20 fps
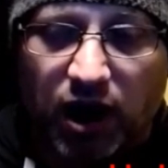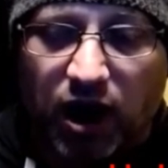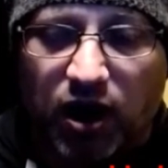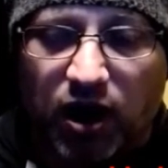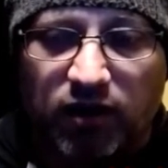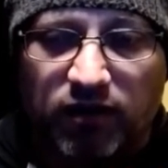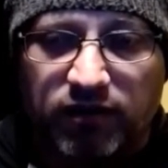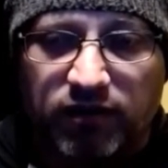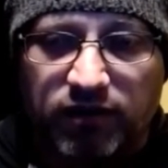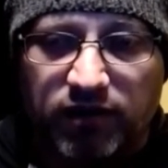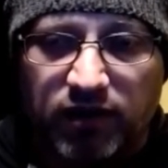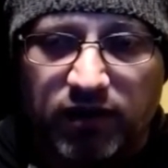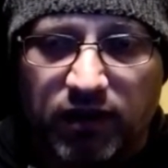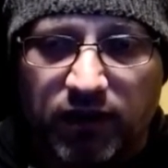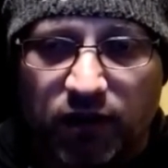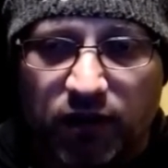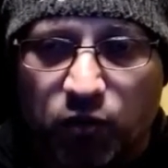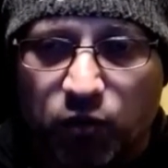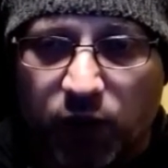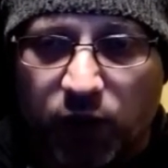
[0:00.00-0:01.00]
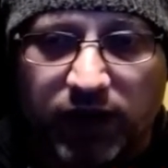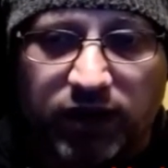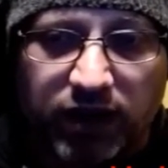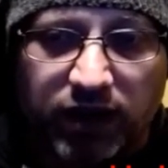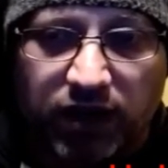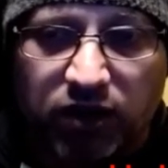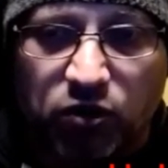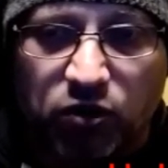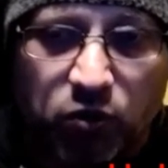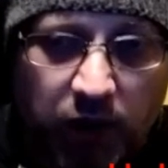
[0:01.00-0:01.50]
of the
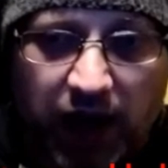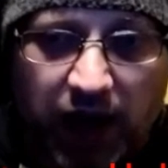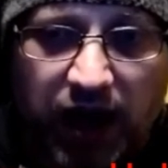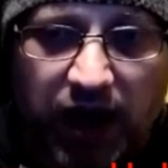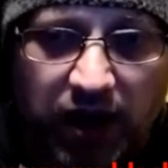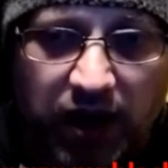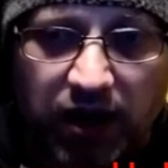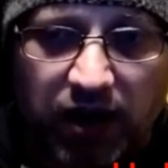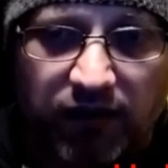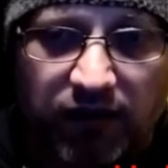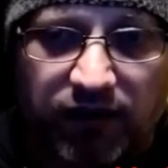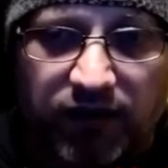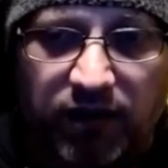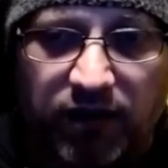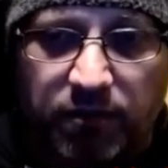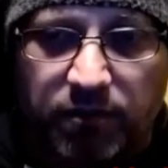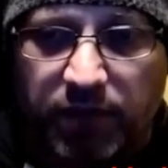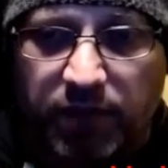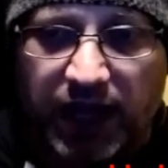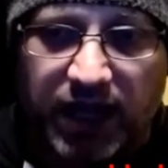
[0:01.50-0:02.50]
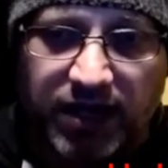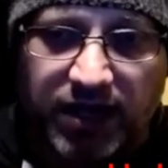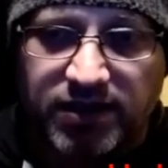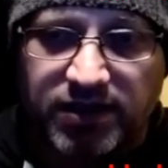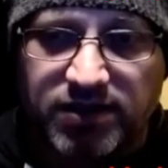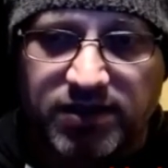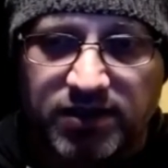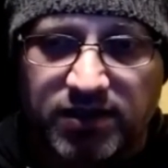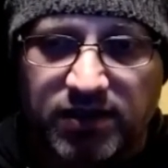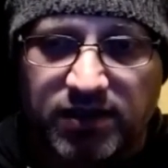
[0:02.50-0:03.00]
whittling away of the
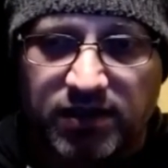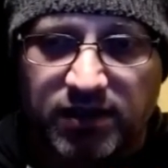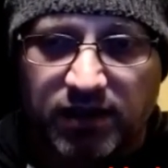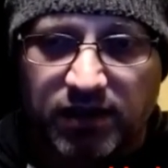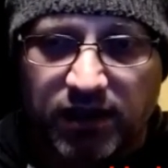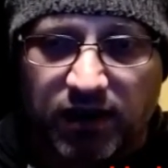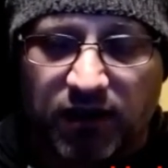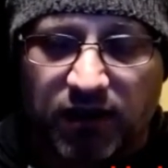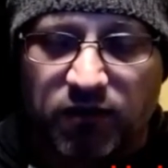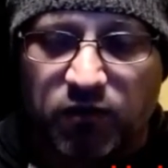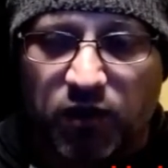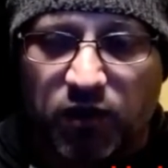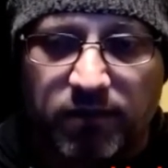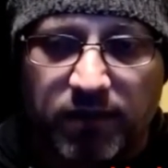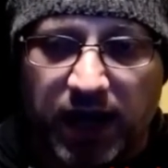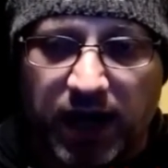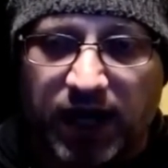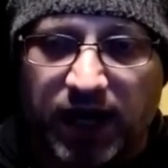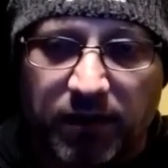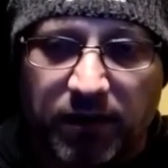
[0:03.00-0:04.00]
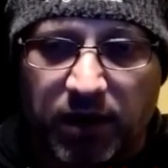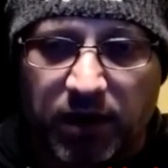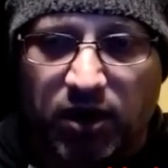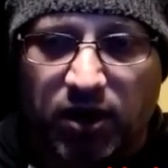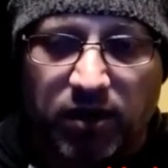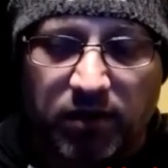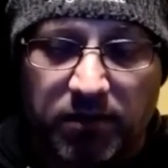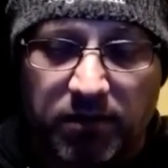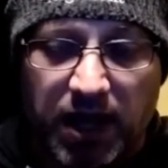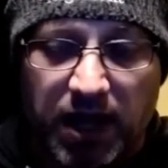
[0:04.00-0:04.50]
base of what made
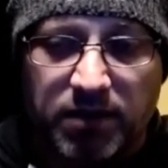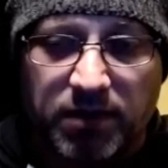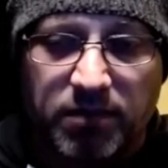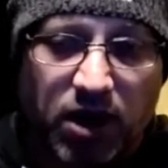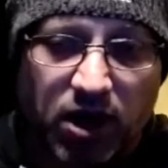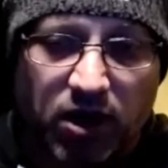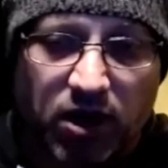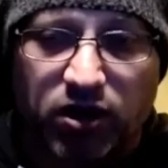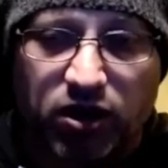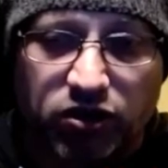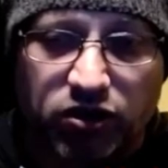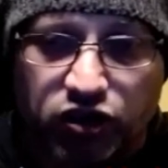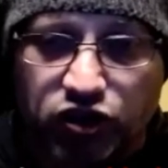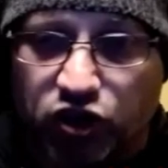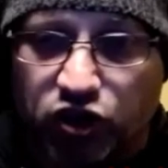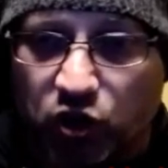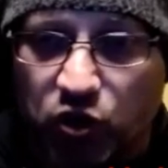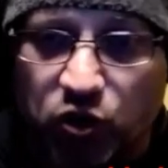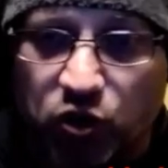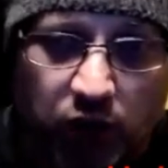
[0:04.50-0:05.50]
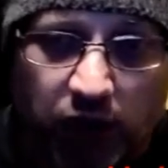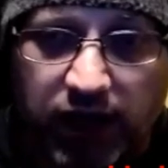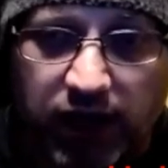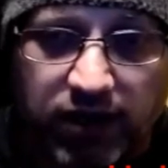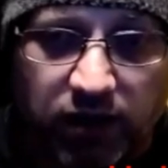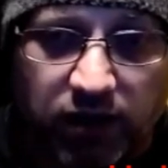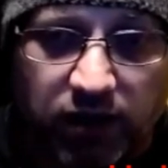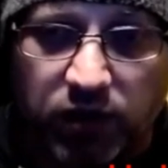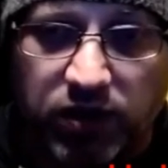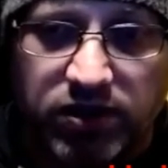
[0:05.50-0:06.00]
America so
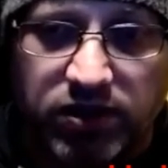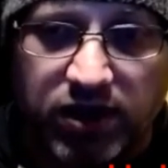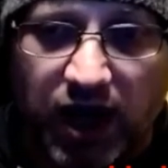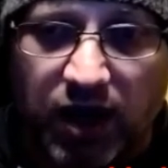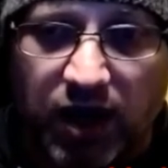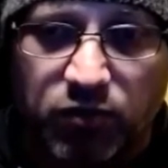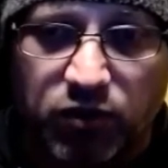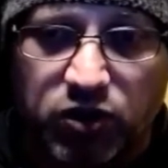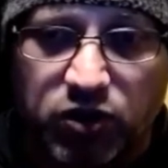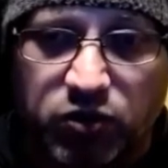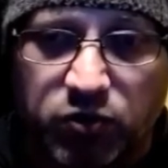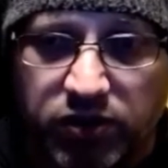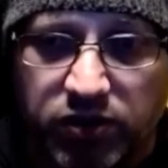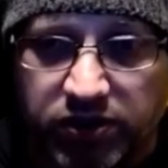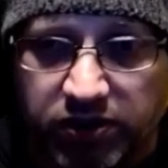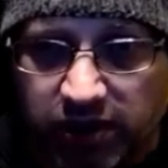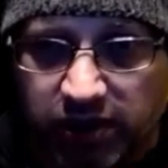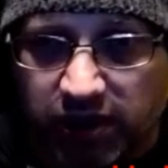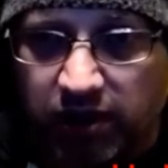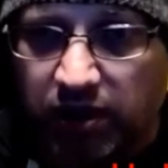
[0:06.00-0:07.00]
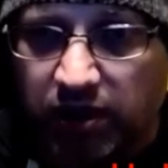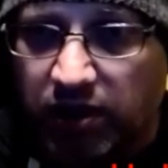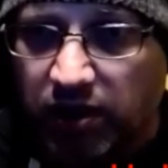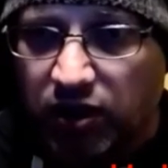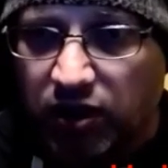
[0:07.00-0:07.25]
great at one time, which was the